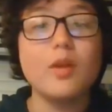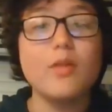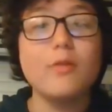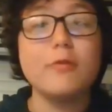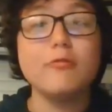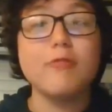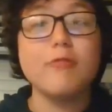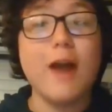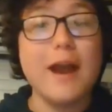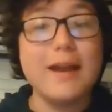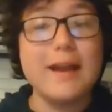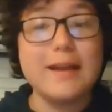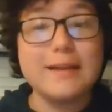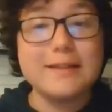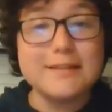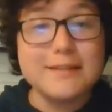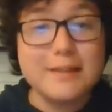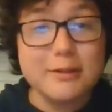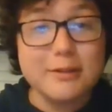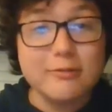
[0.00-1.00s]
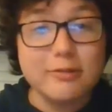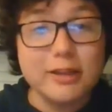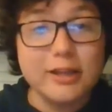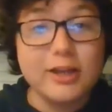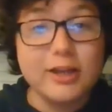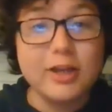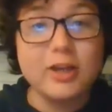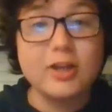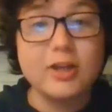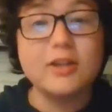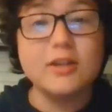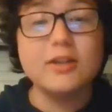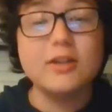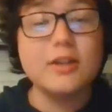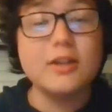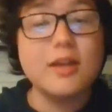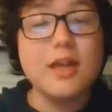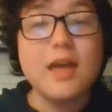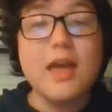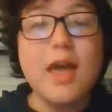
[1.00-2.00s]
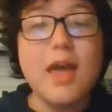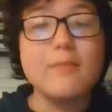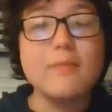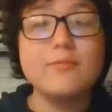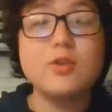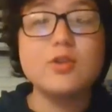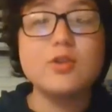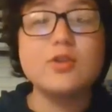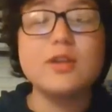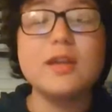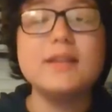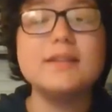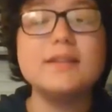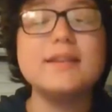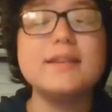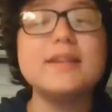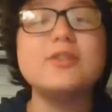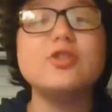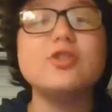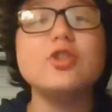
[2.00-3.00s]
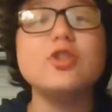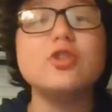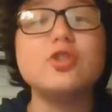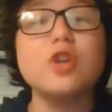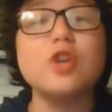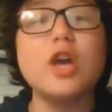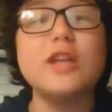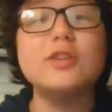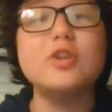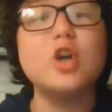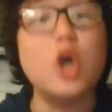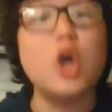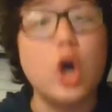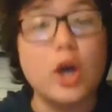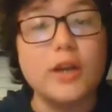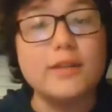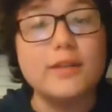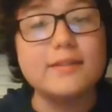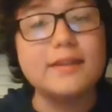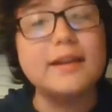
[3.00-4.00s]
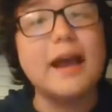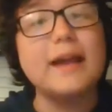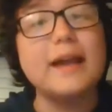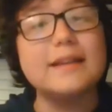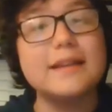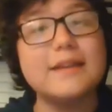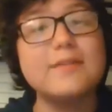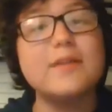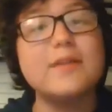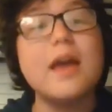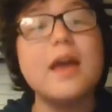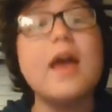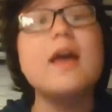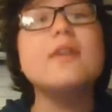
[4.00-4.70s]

The writing's still really good. It's good. It's like I'd give